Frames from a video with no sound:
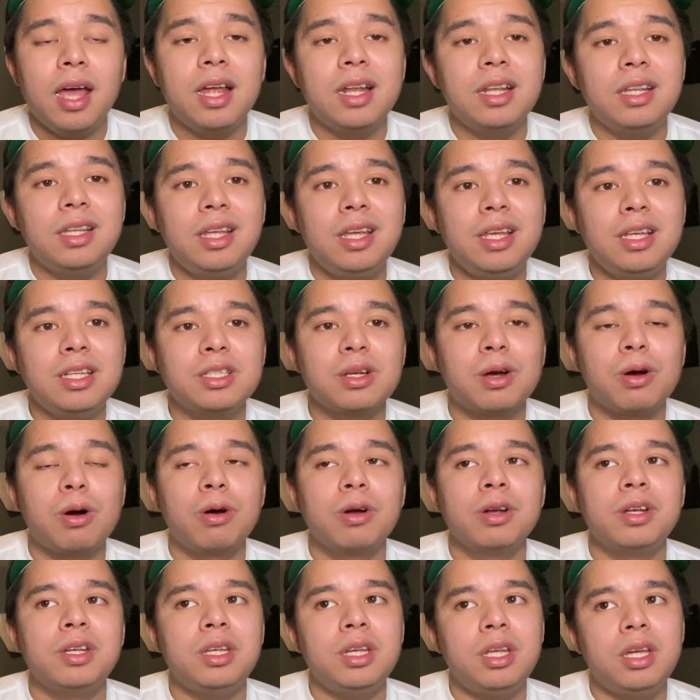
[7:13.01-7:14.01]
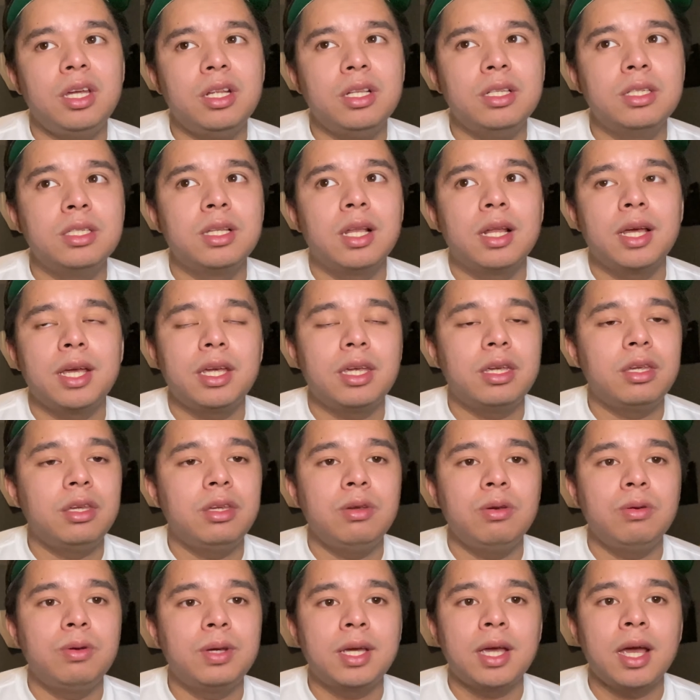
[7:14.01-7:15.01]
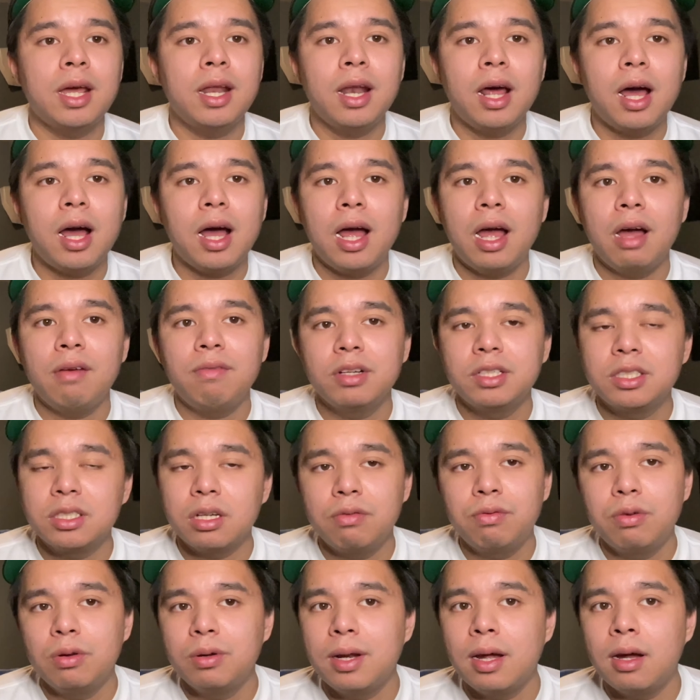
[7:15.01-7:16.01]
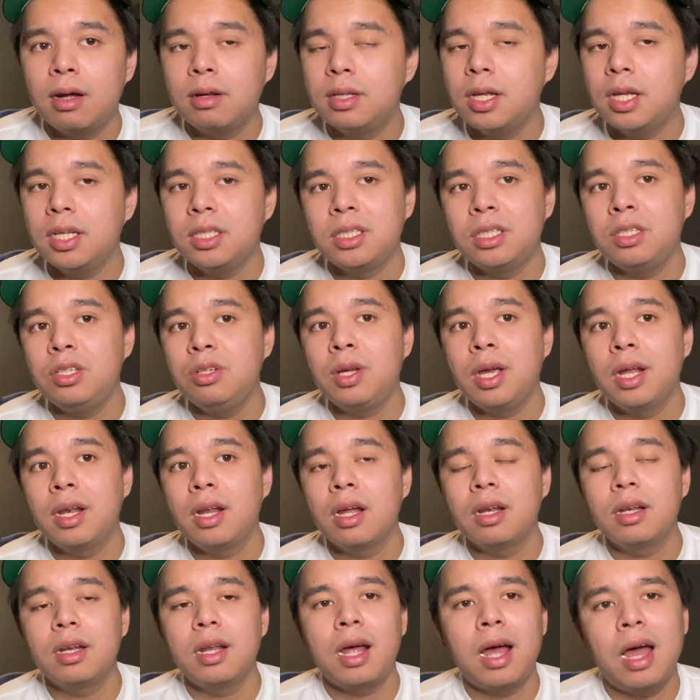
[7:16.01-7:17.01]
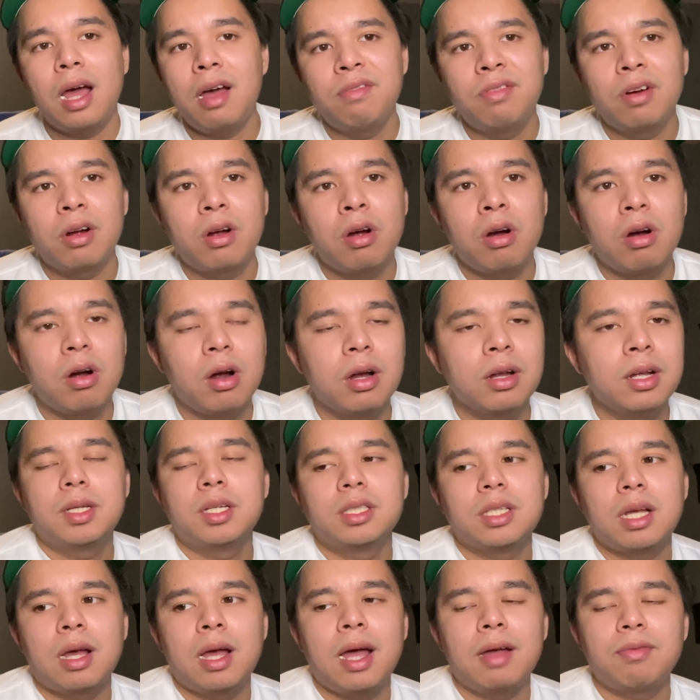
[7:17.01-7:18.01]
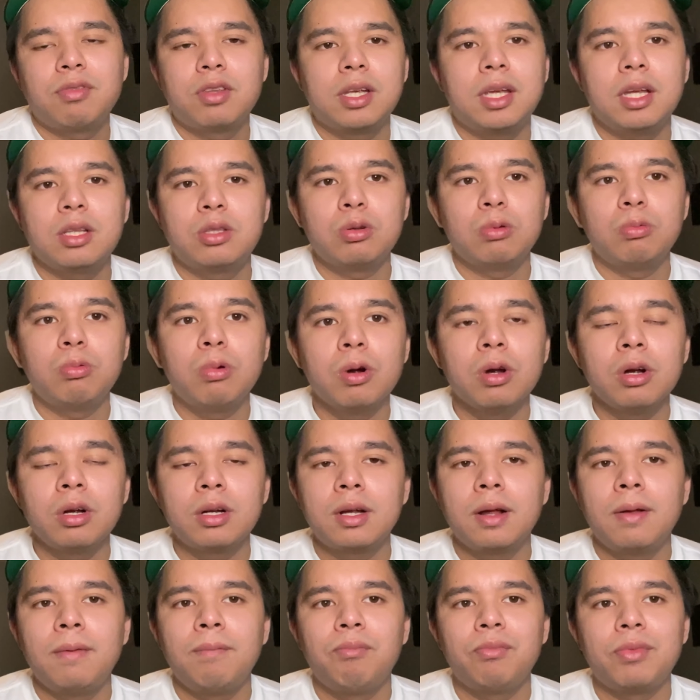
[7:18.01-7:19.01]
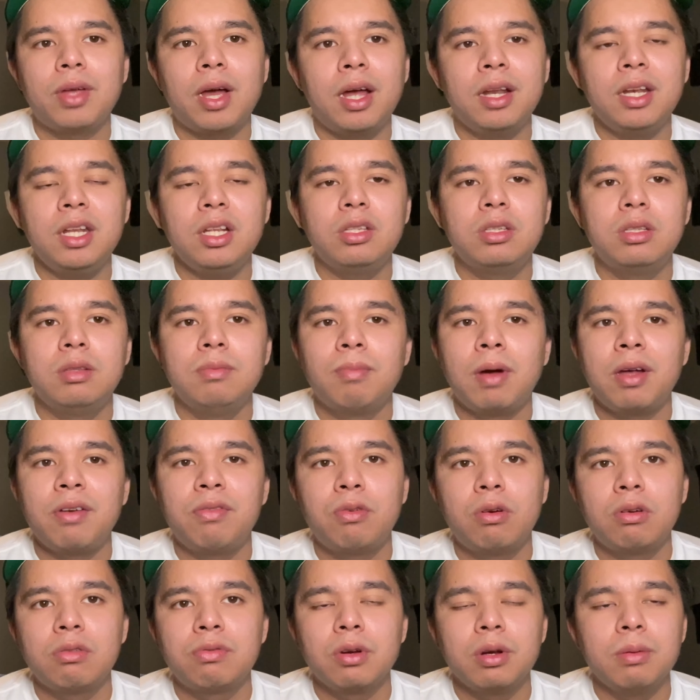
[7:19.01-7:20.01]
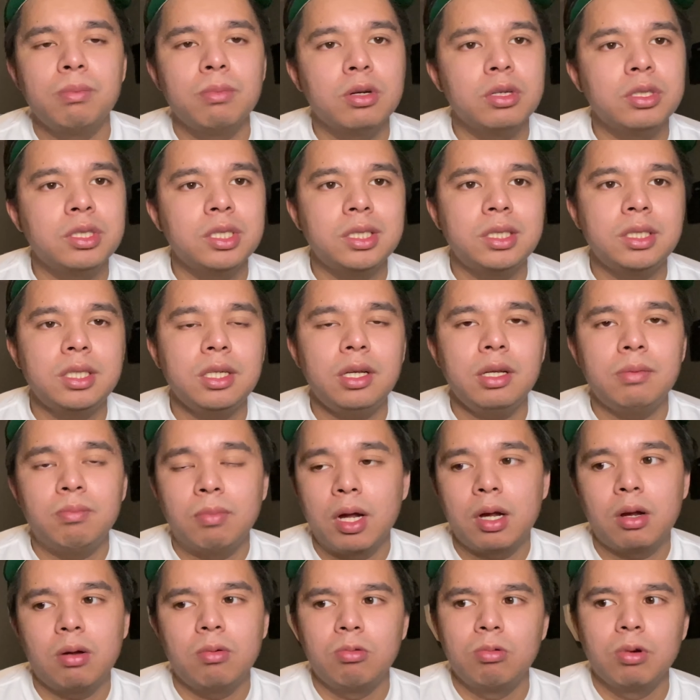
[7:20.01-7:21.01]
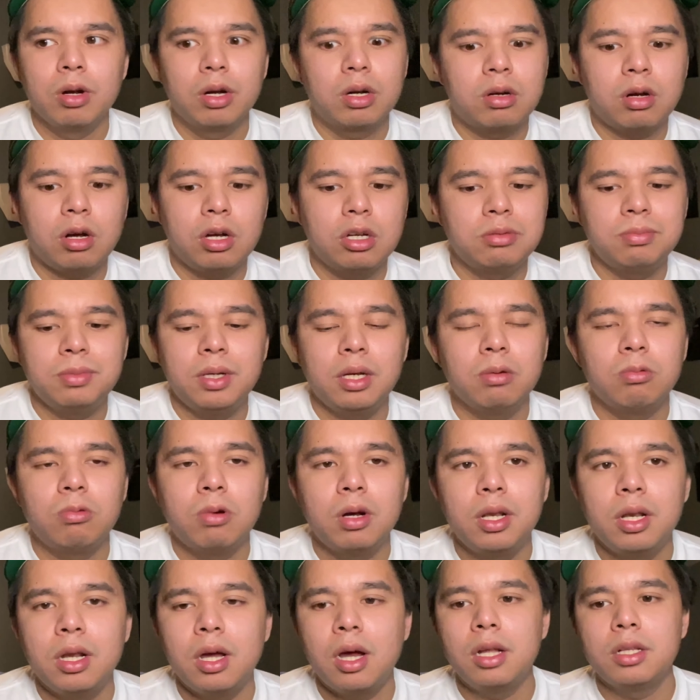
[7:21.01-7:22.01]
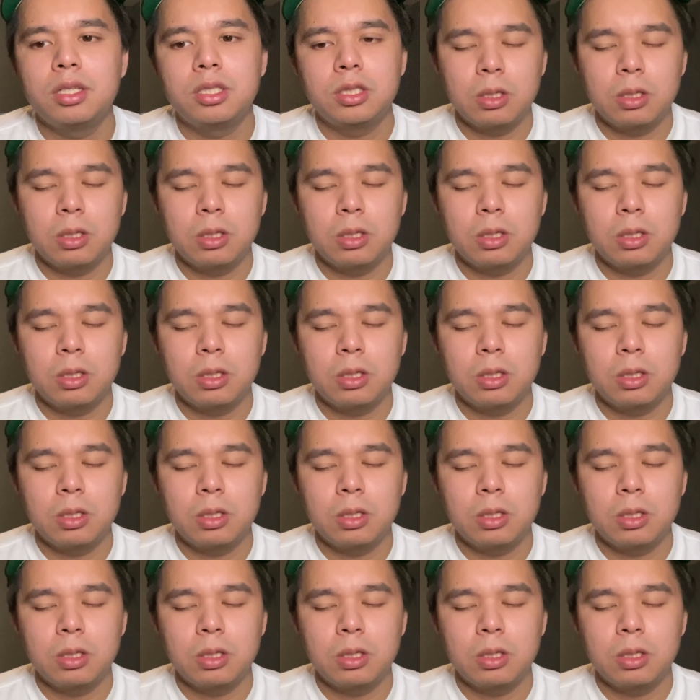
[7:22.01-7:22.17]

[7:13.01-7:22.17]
And these are needs. Like, you cannot have a cell phone nowadays and you cannot have a car, because I have to get to work, I need my phone for emergency, and my work calls me and whatnot.